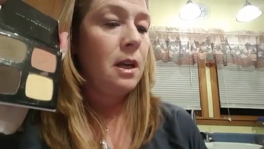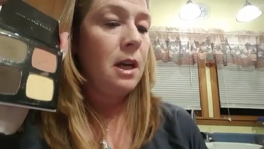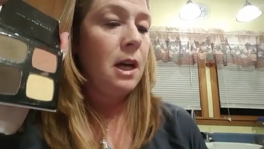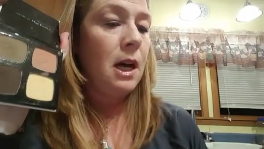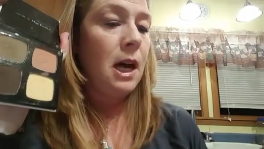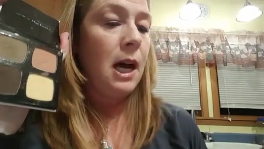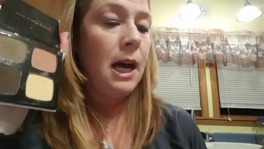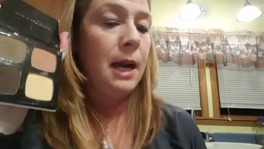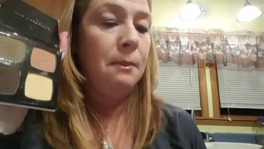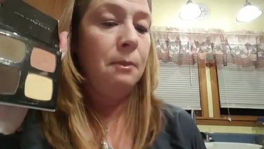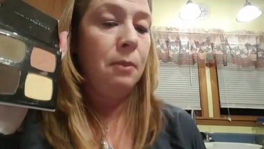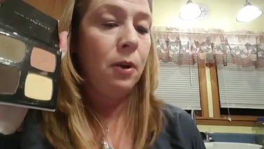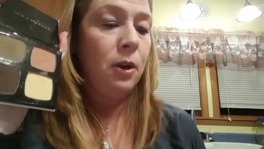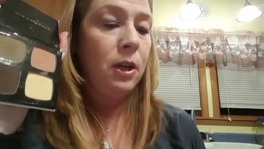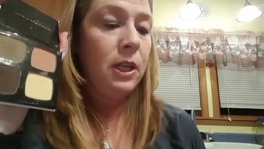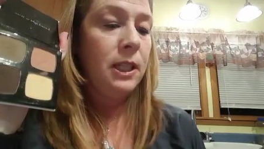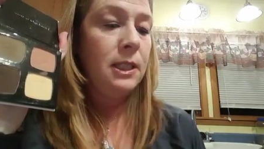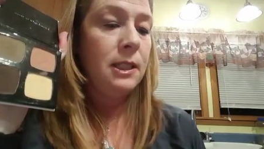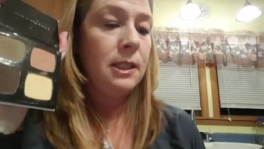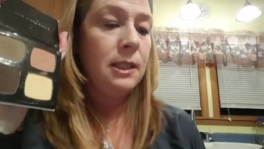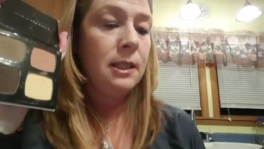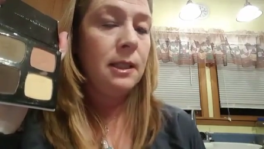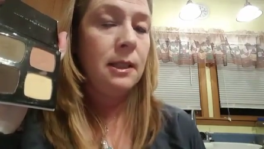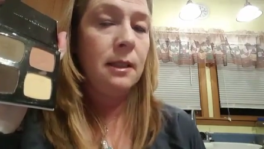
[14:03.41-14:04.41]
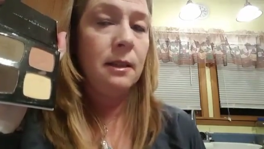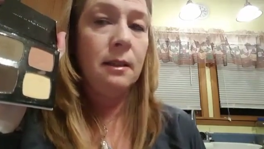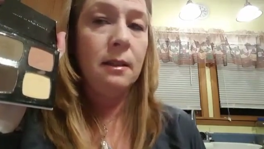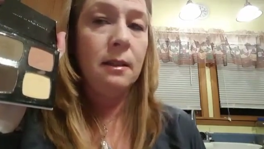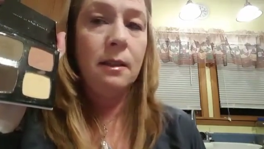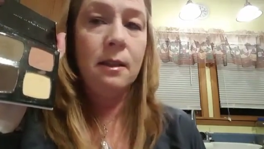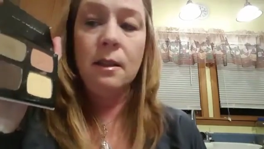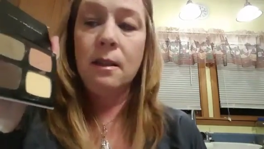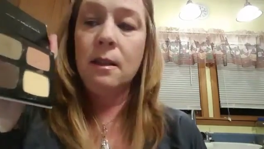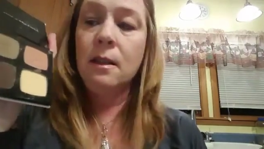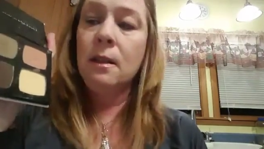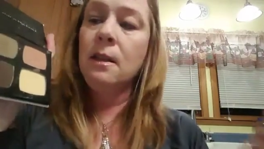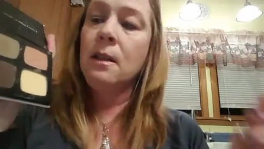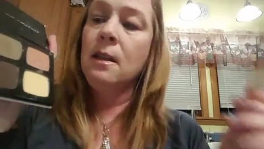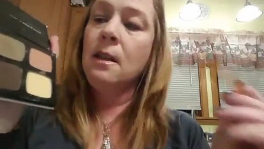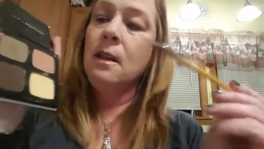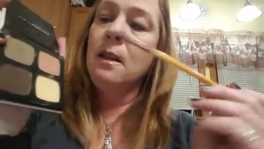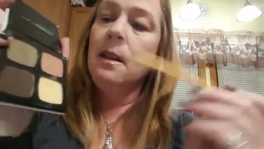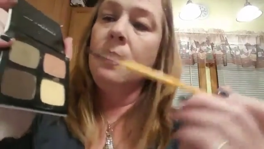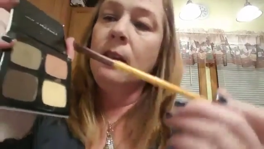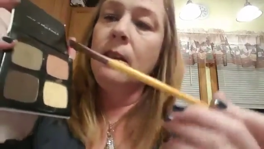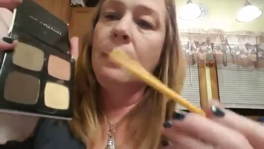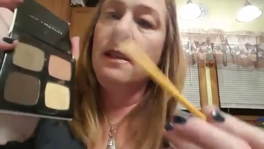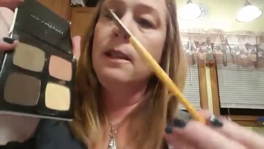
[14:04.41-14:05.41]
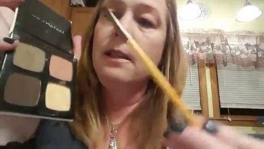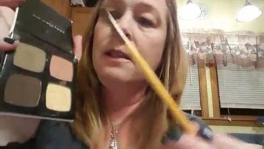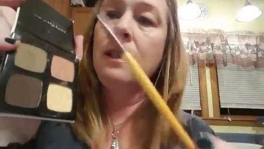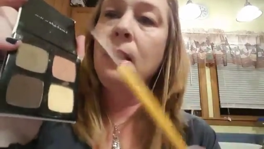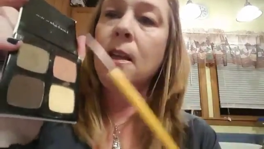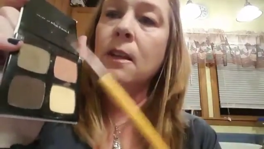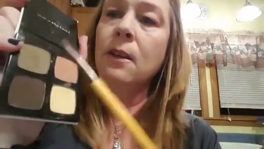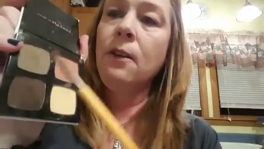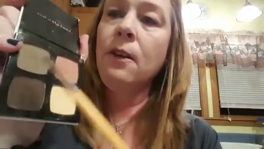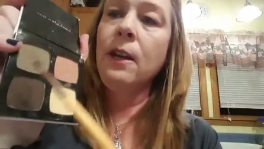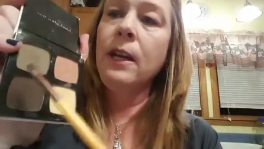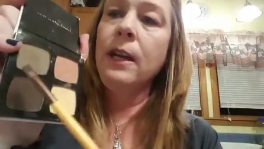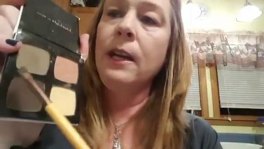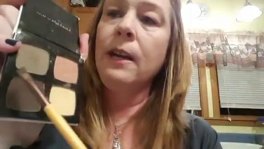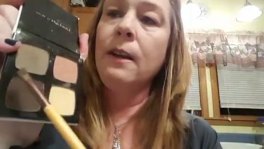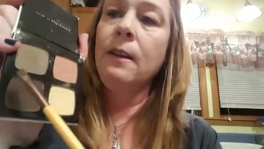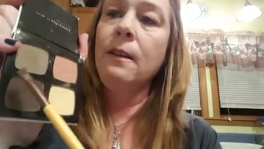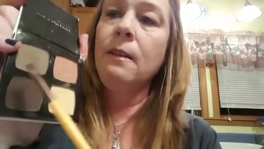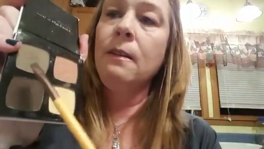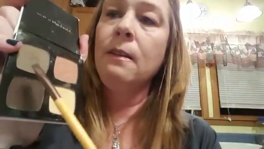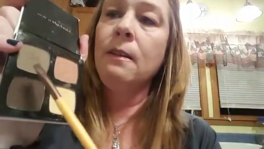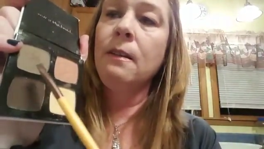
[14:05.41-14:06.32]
I put this color right here